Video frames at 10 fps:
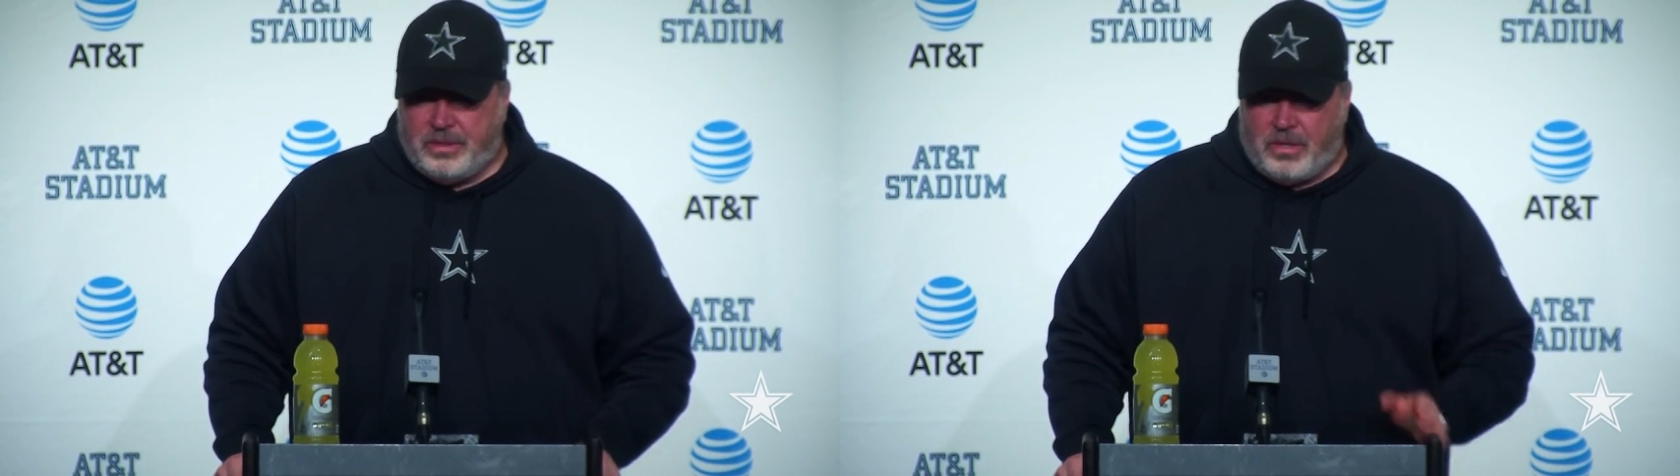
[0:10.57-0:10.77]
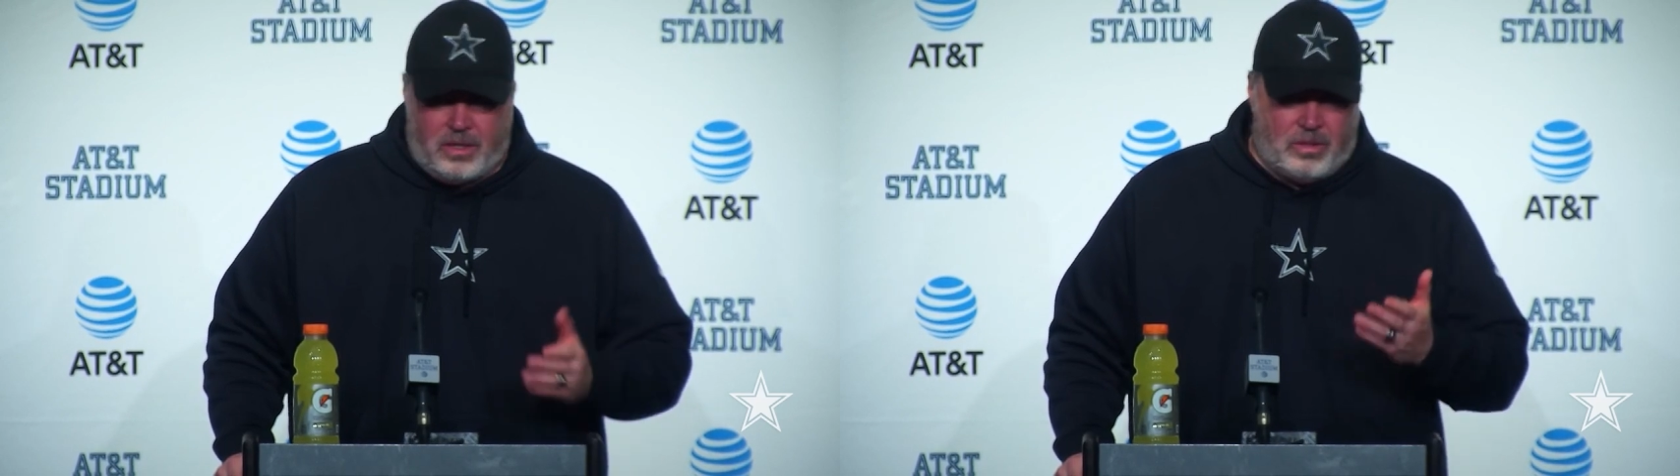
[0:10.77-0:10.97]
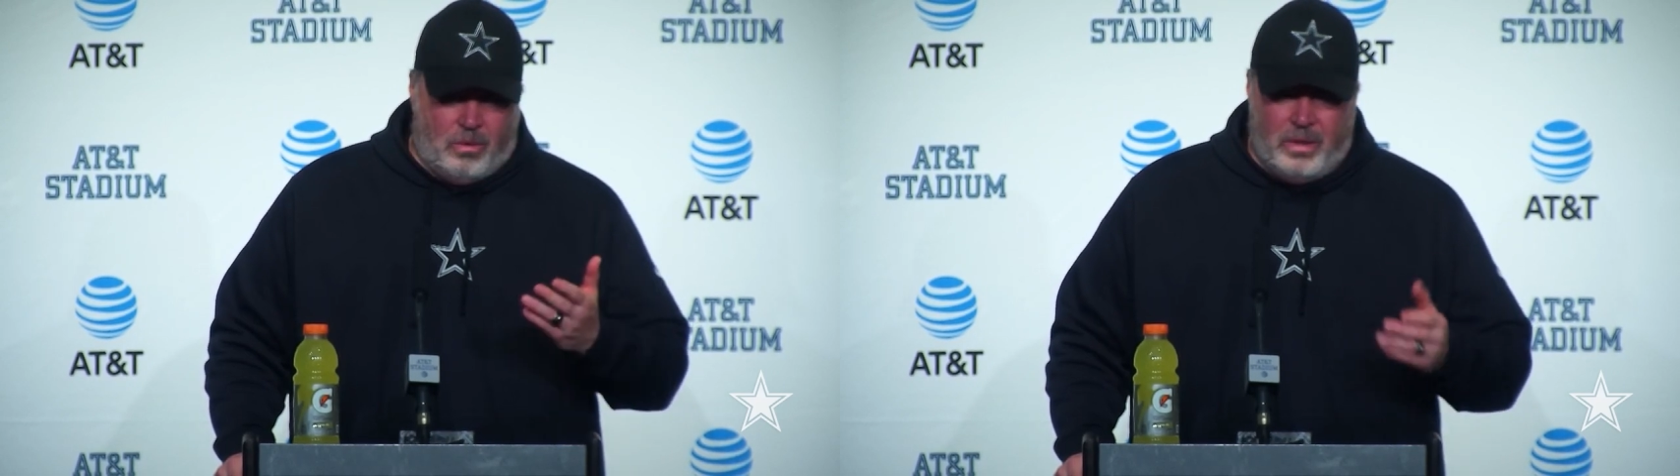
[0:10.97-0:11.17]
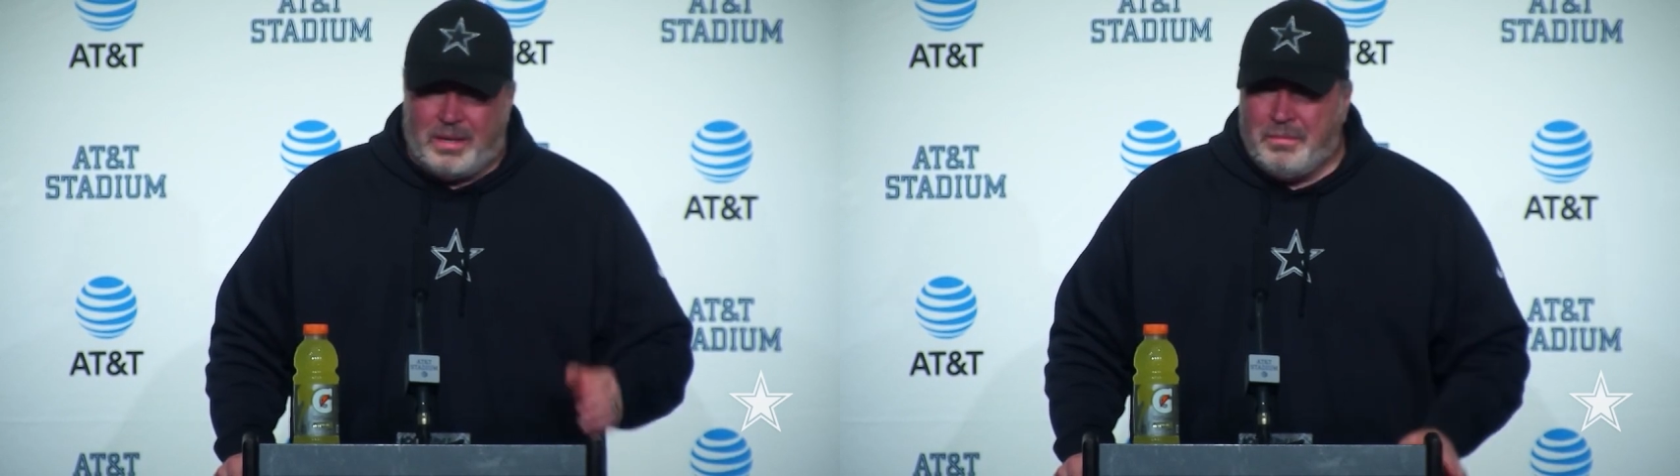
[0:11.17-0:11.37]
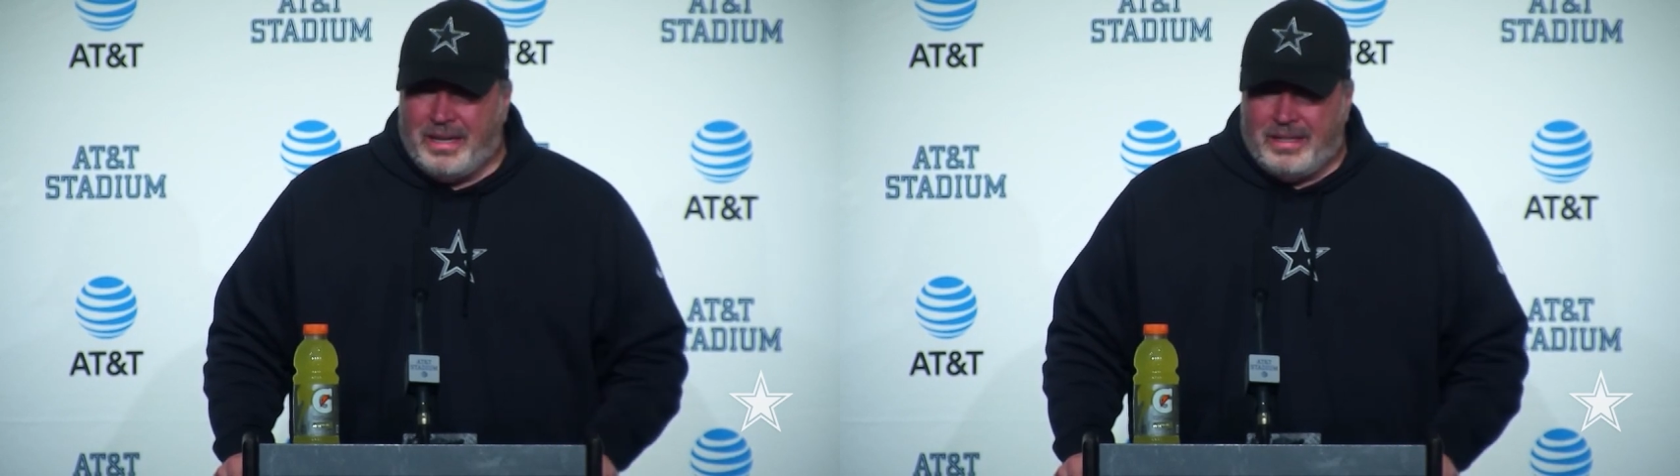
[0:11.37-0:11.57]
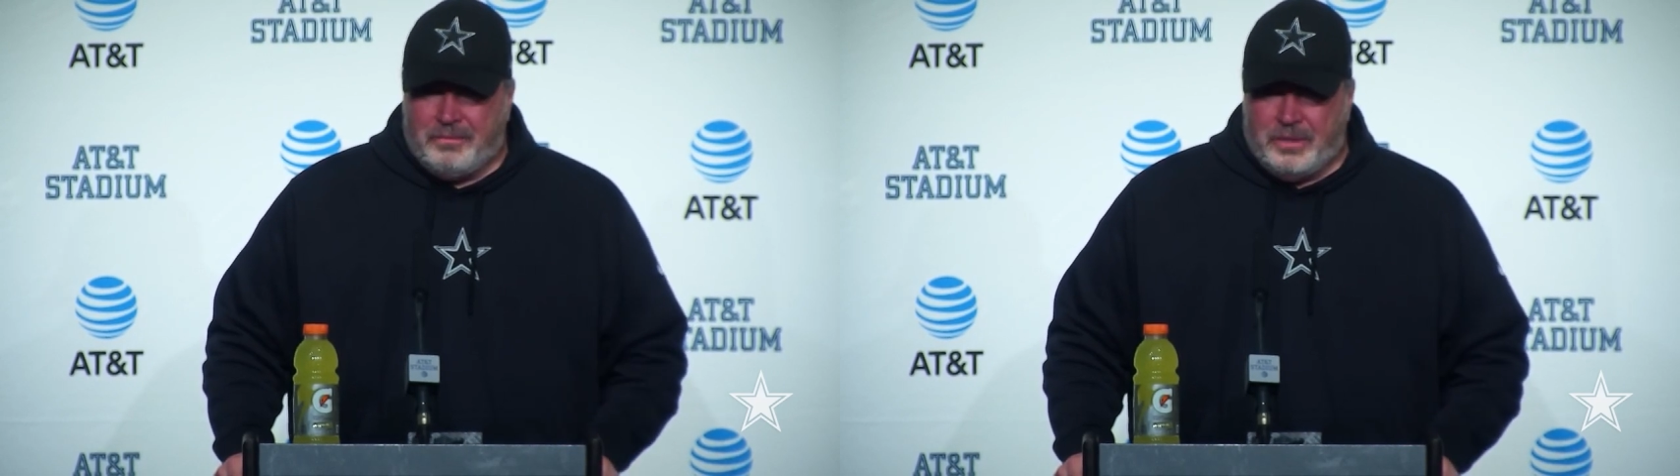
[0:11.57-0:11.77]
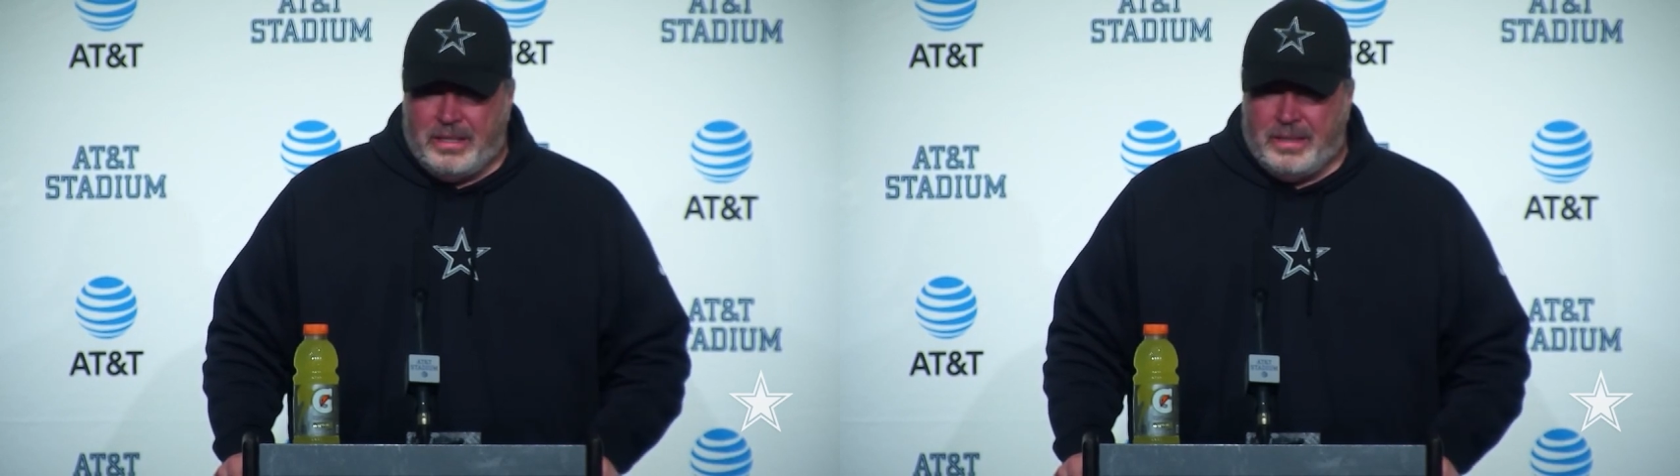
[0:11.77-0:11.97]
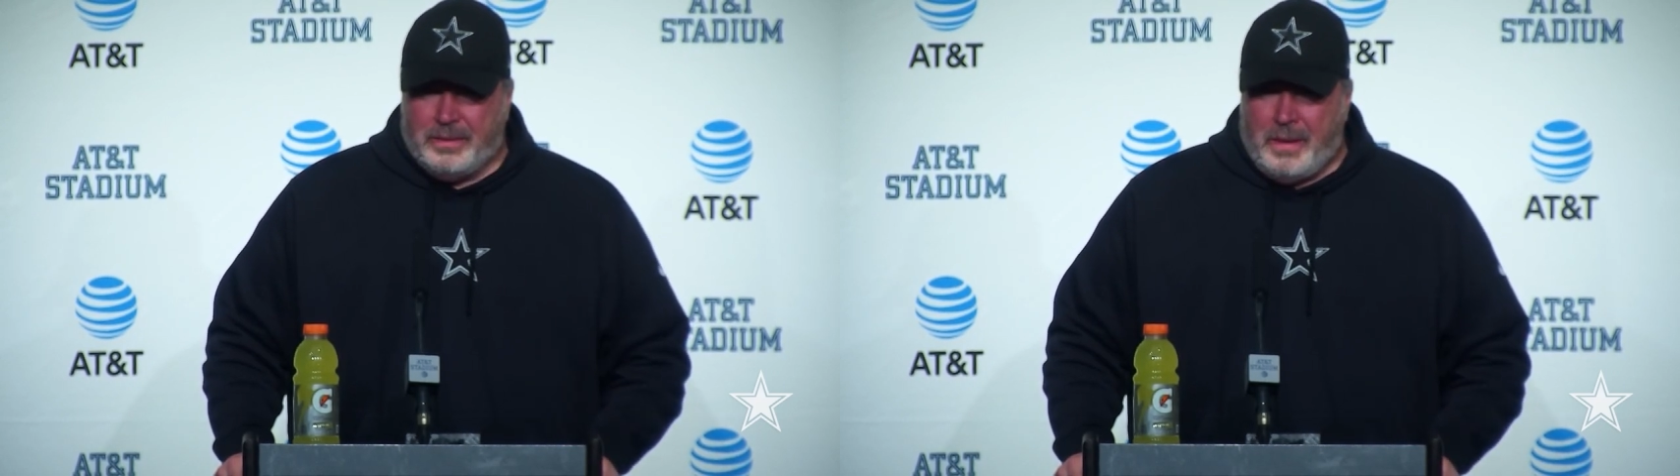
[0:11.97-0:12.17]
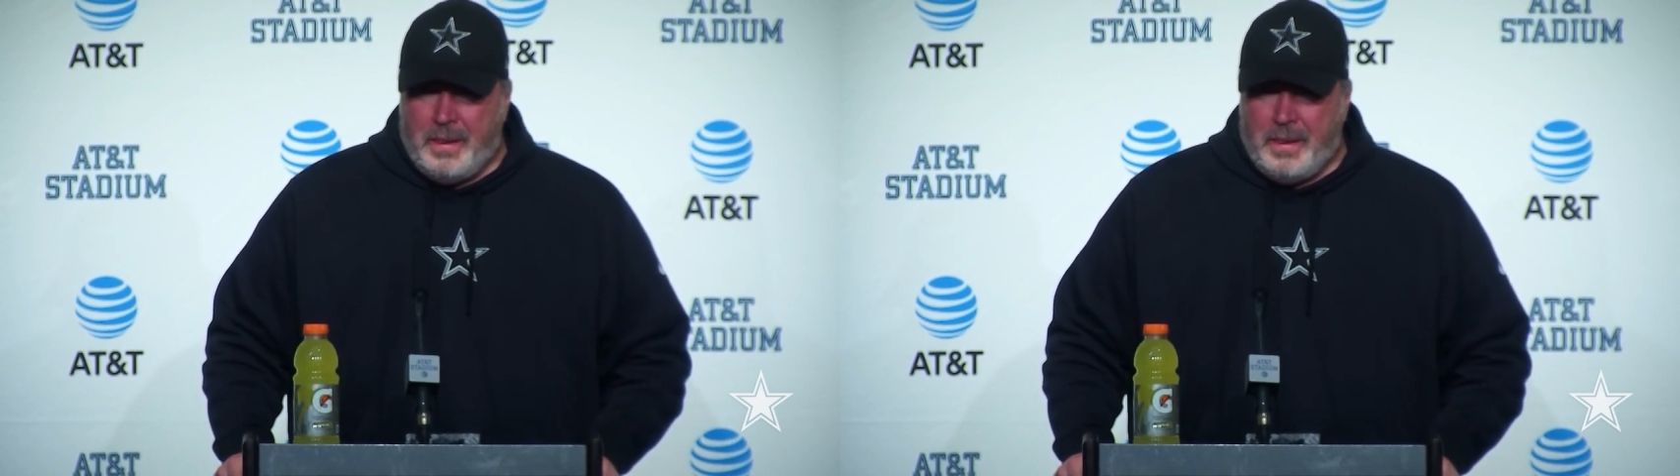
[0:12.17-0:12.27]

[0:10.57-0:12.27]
talked all week about it, and we